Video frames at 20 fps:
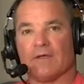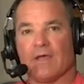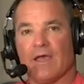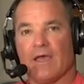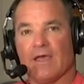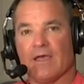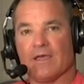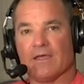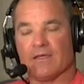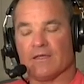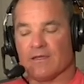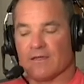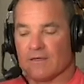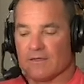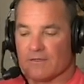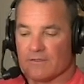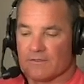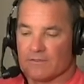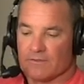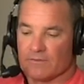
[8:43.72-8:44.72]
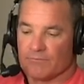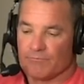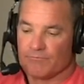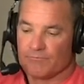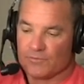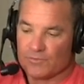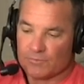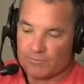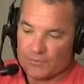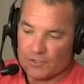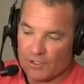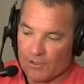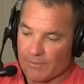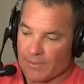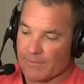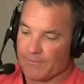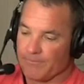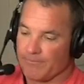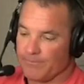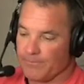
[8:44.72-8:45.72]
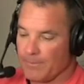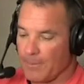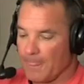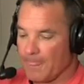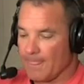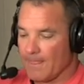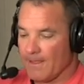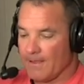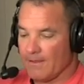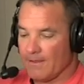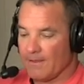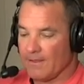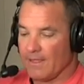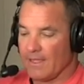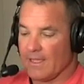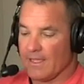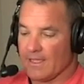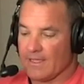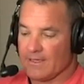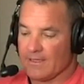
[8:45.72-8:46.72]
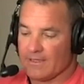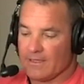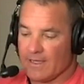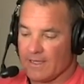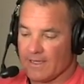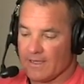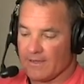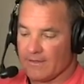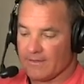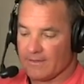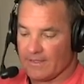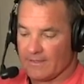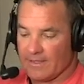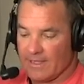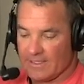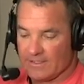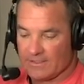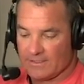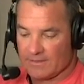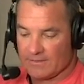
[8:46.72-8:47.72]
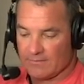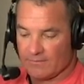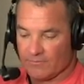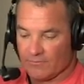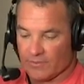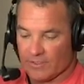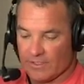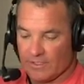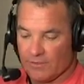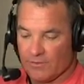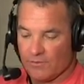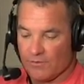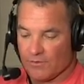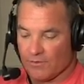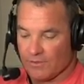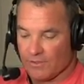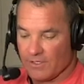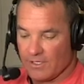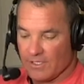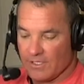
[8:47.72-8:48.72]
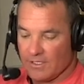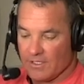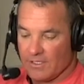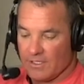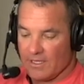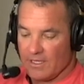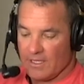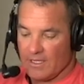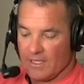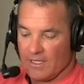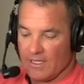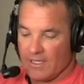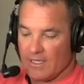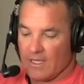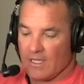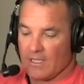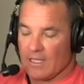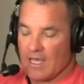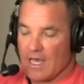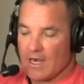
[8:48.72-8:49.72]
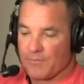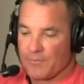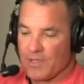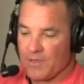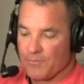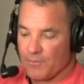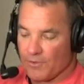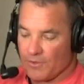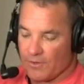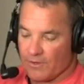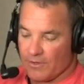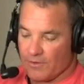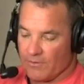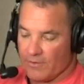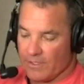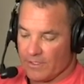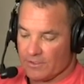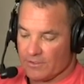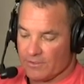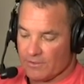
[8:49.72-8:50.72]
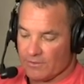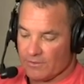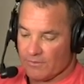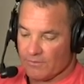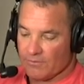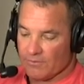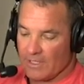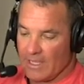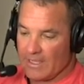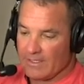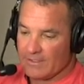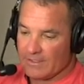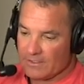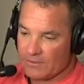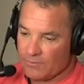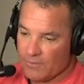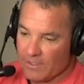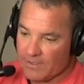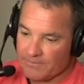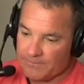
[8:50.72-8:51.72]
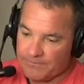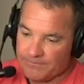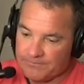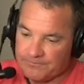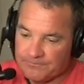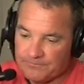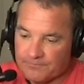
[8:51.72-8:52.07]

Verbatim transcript: a tournament, and that's really cool. A lot of people are going to like this one